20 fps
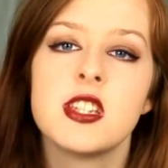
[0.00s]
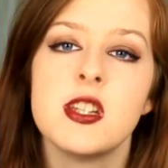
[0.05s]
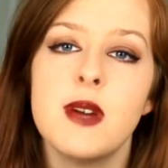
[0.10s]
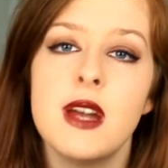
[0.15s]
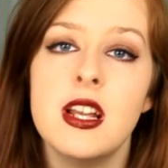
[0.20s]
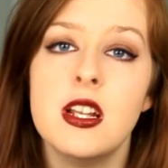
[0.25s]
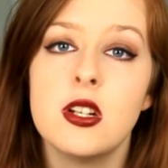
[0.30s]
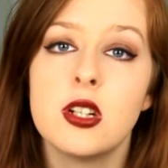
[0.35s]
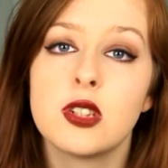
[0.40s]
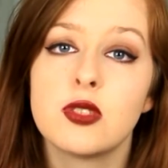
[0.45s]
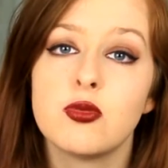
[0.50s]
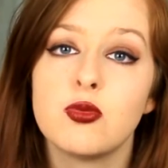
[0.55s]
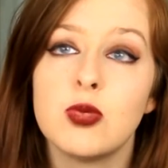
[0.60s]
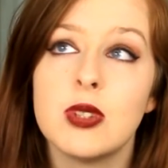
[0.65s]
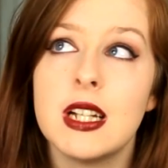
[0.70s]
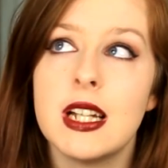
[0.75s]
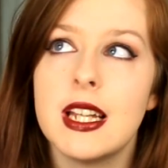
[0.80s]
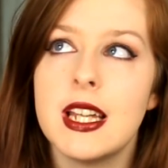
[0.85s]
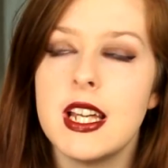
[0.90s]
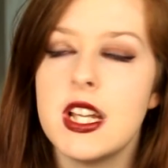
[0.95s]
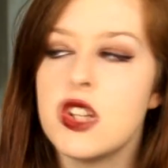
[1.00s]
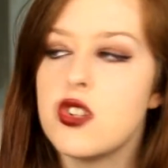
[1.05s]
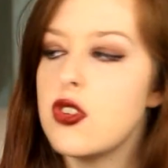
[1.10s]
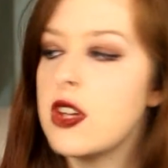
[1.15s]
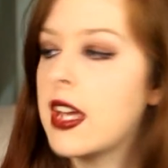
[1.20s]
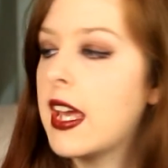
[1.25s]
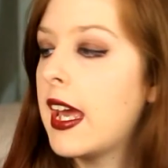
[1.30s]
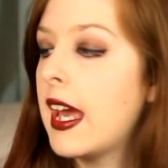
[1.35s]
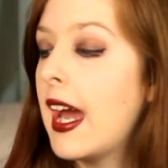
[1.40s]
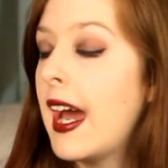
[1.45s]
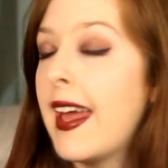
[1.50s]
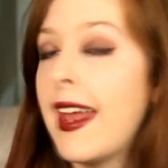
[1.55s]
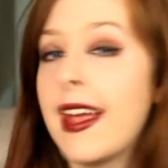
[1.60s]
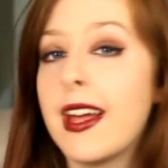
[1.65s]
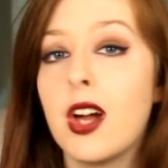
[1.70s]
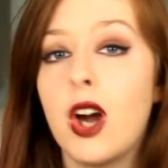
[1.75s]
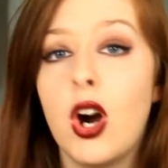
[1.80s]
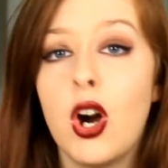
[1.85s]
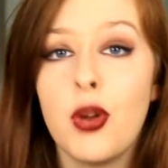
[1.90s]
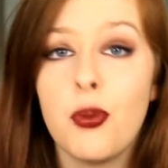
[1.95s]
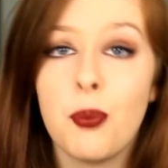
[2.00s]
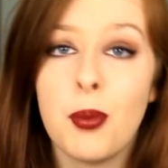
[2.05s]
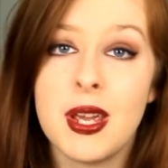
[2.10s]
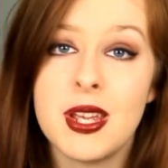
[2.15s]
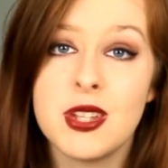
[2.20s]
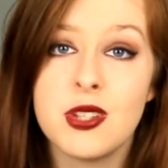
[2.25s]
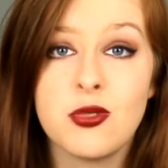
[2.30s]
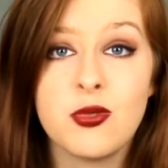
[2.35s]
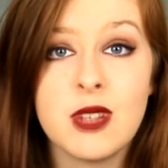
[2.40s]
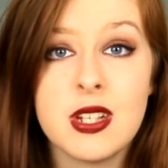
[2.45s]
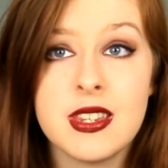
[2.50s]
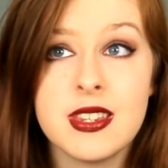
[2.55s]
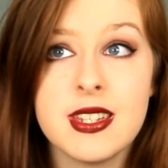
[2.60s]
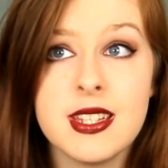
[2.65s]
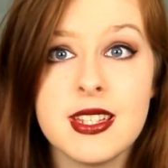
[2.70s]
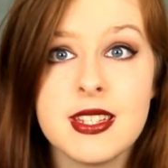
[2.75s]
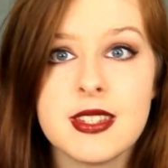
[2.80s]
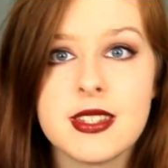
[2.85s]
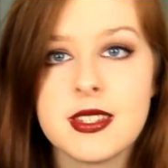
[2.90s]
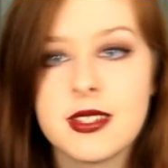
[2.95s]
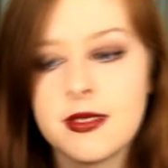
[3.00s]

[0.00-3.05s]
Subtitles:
So it looks really intriguing and I can't wait to read this.